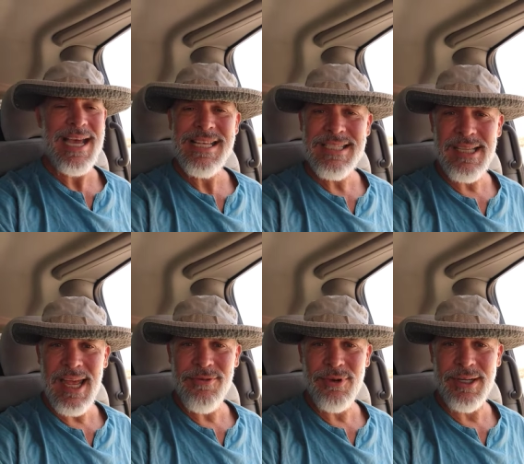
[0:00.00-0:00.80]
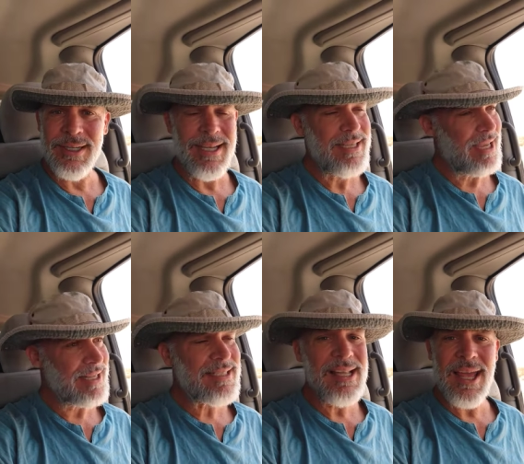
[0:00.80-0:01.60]
Slavery.
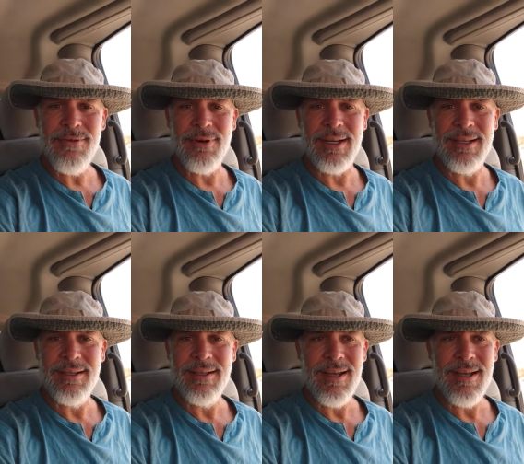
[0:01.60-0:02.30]
Yes, slavery.